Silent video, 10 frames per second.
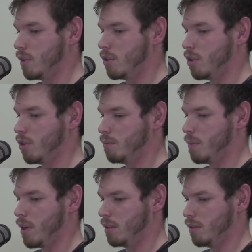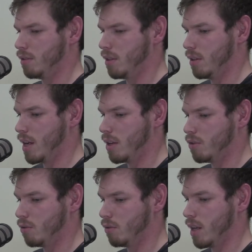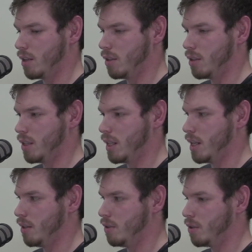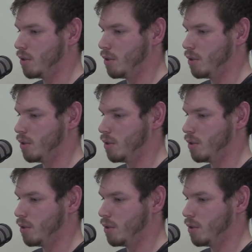So my natural tendency is